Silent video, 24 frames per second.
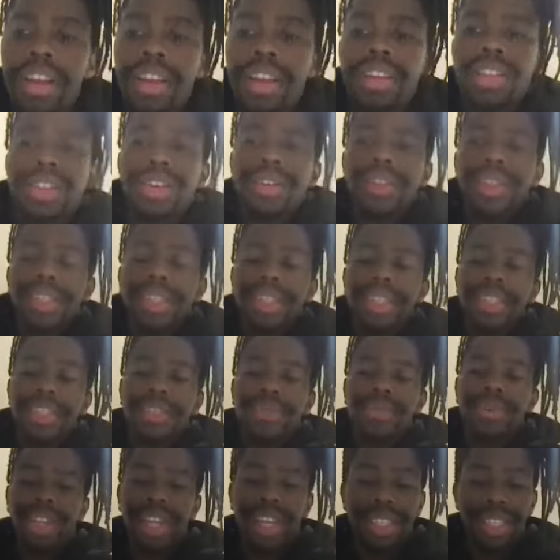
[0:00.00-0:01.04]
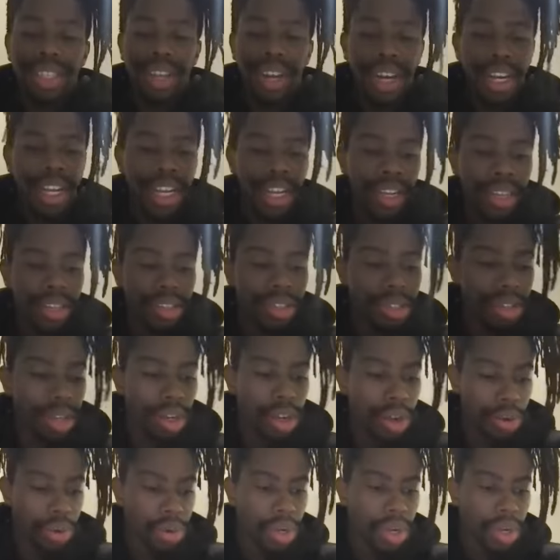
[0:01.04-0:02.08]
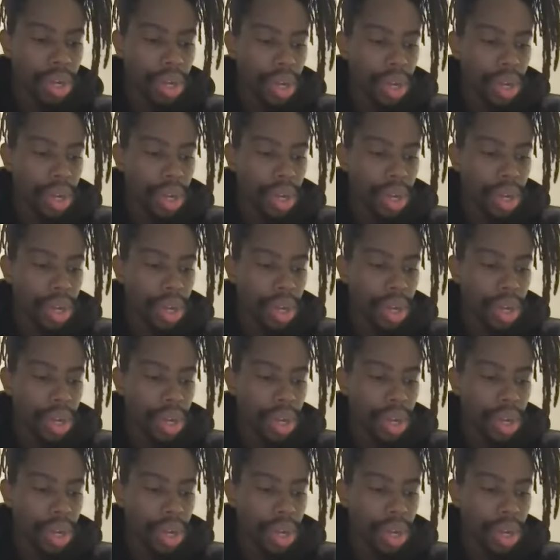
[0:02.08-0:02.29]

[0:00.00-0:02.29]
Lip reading: So this is really exciting. So